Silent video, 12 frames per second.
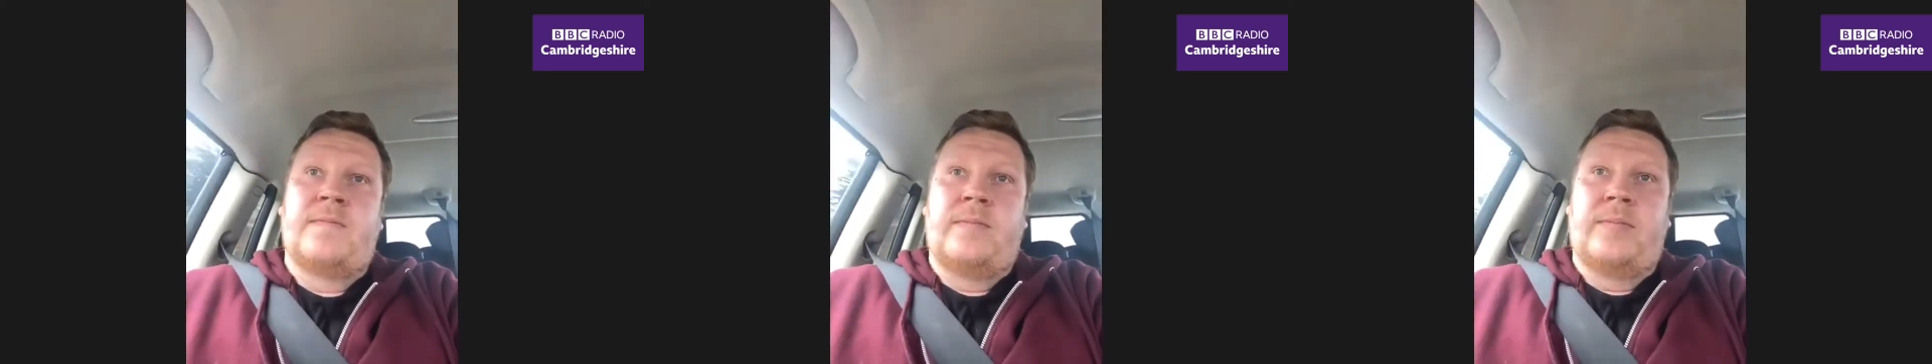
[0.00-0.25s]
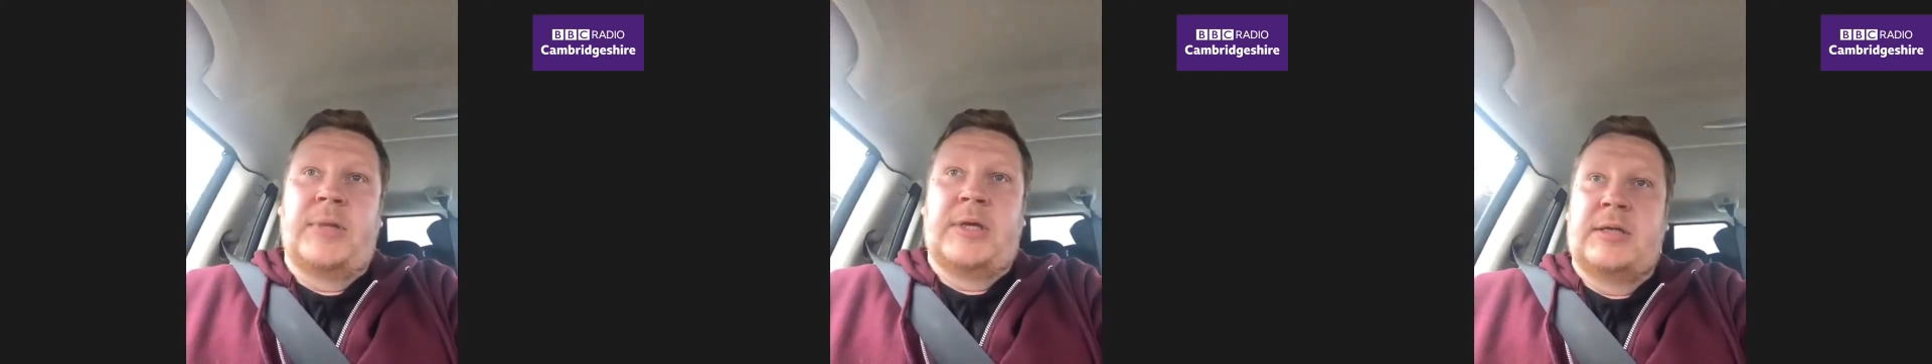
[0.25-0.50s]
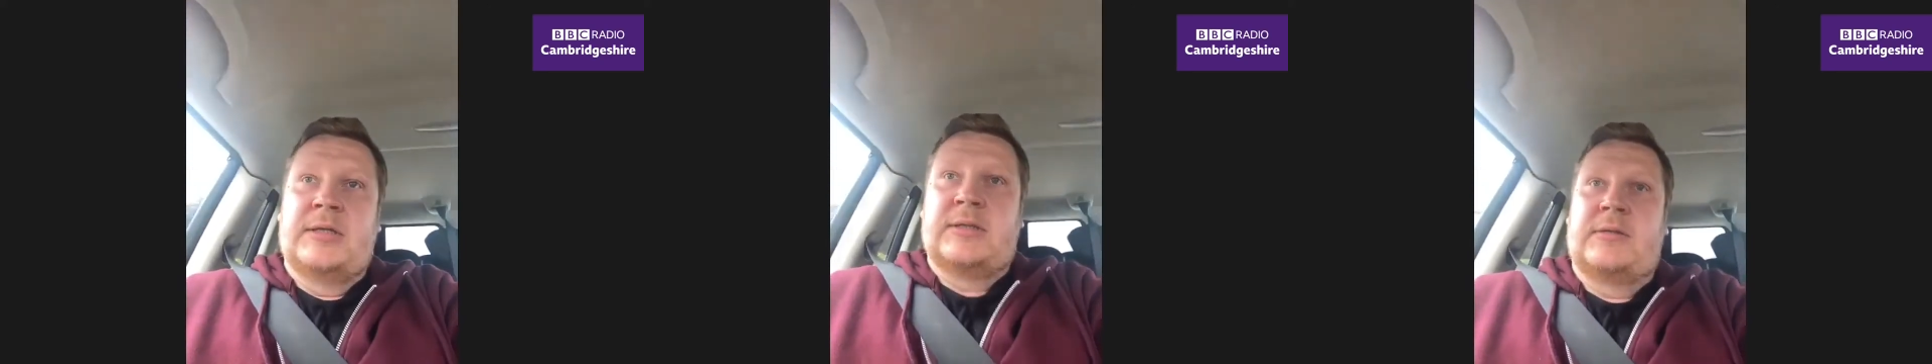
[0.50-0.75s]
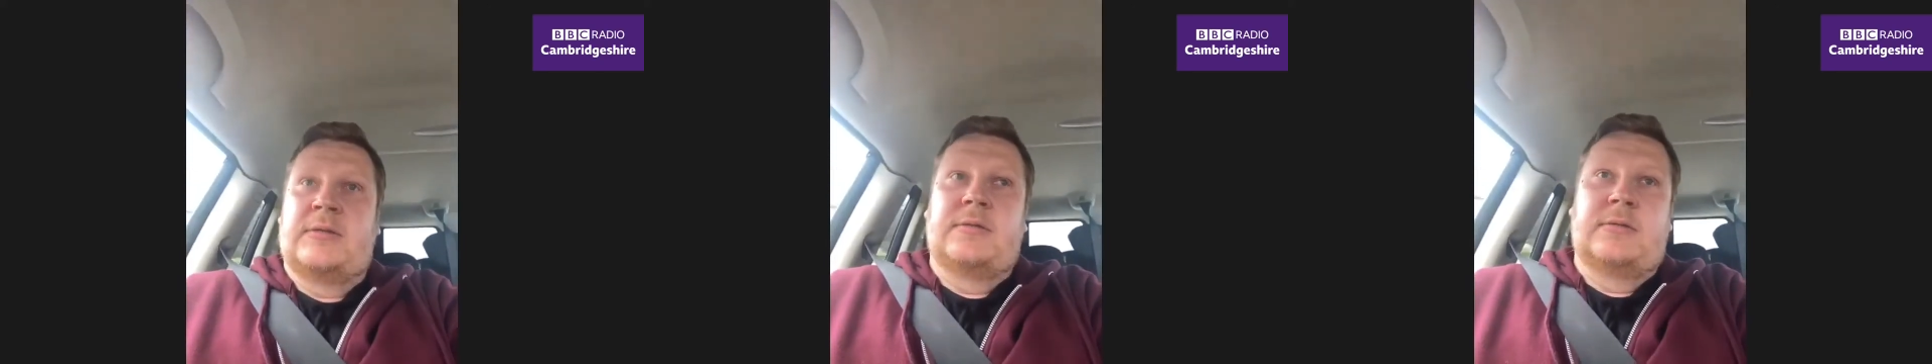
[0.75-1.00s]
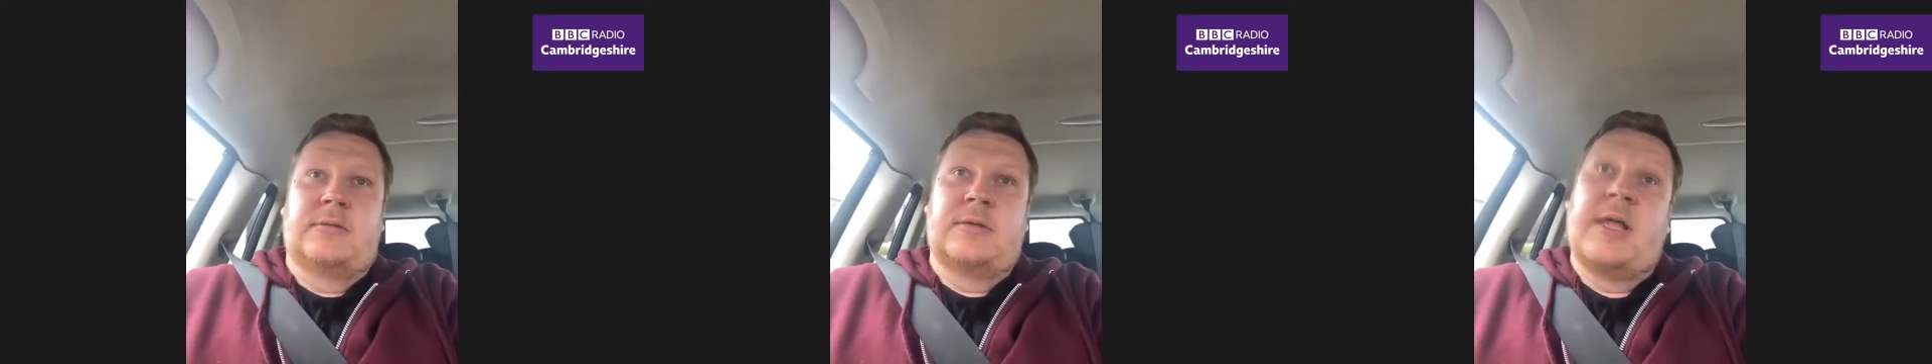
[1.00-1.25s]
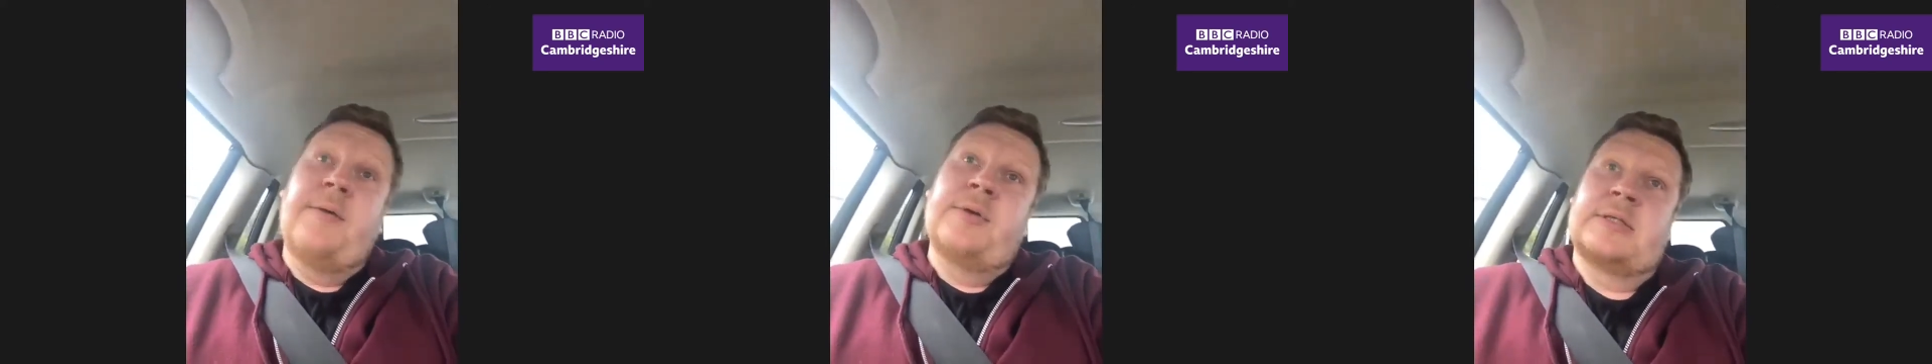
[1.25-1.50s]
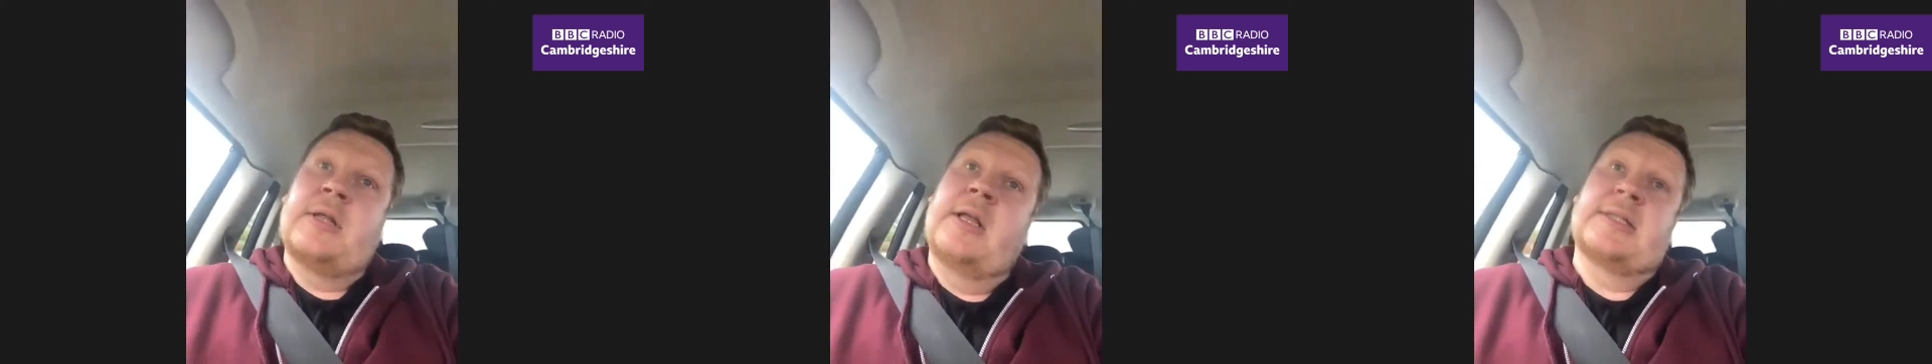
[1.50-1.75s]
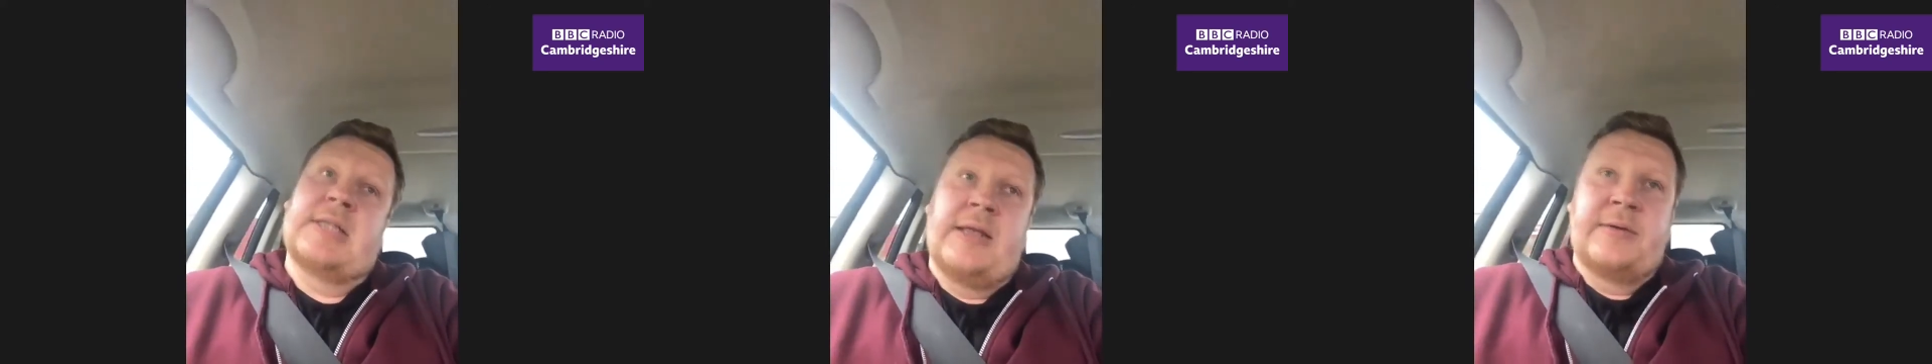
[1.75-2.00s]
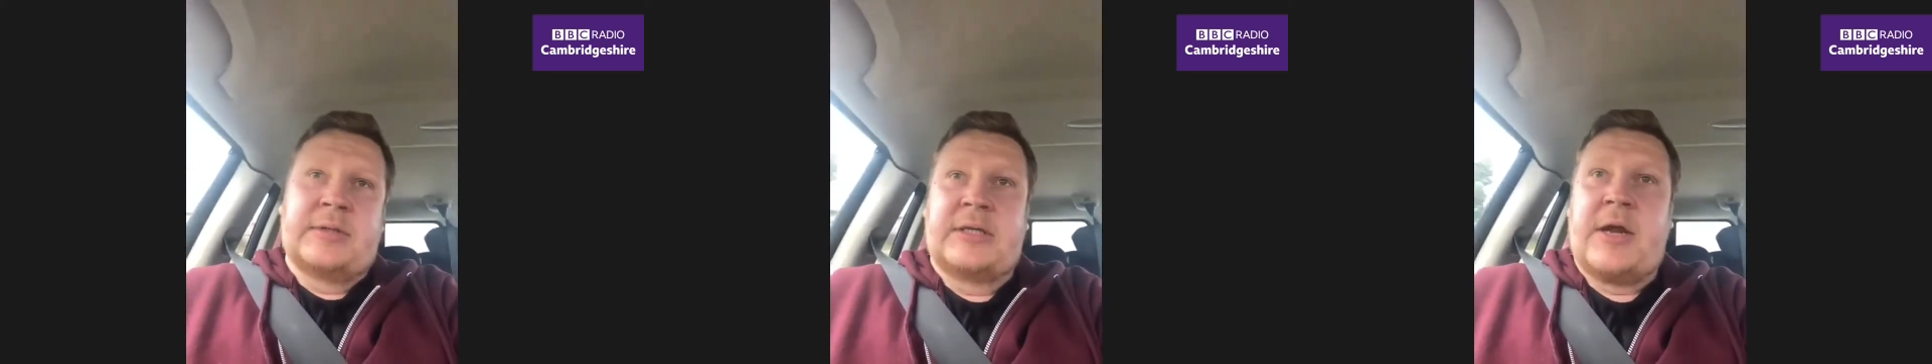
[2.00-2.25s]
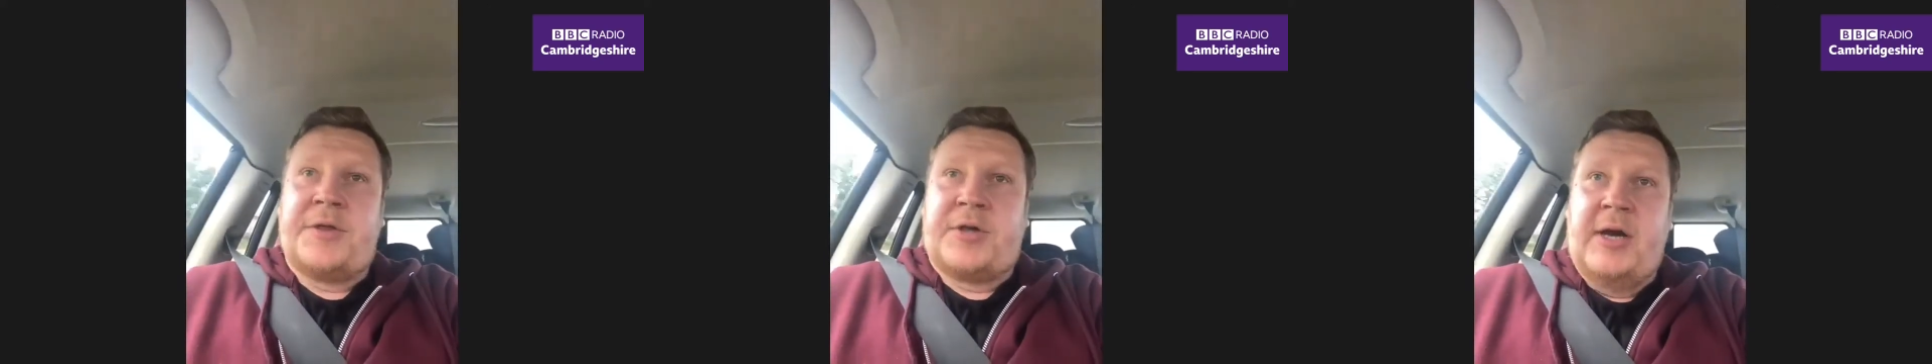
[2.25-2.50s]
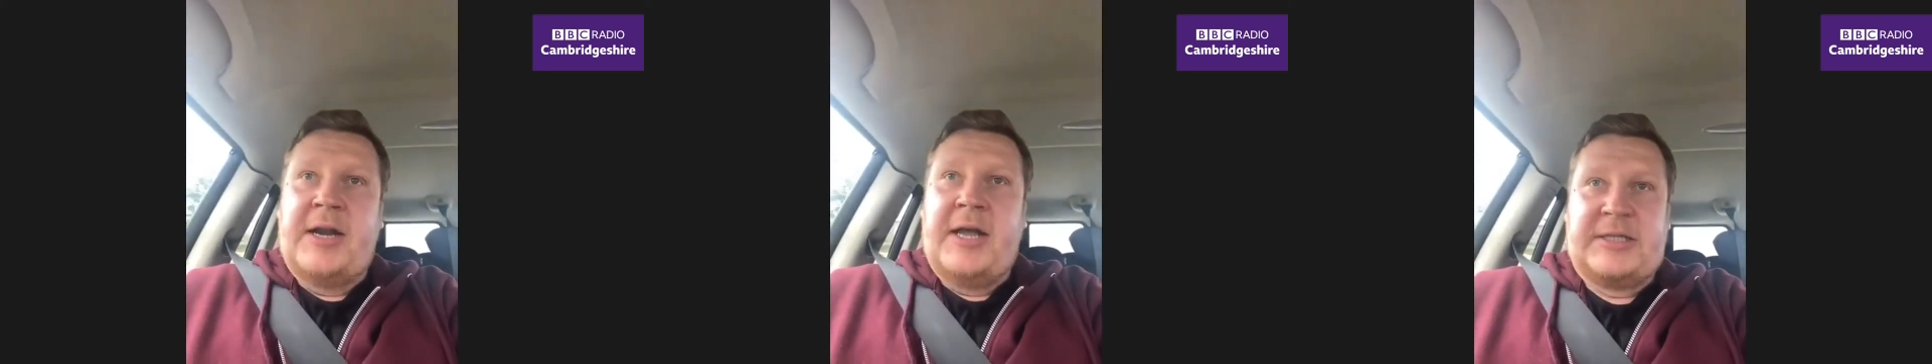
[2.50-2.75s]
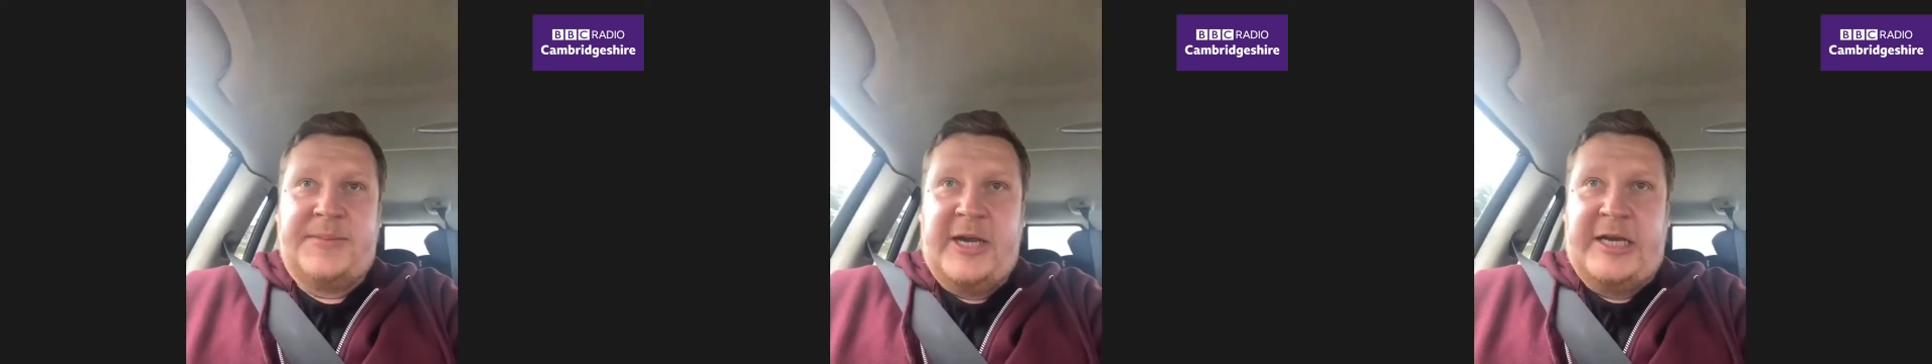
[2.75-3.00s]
because there was, like I said, there was a Dutch guy next to me, and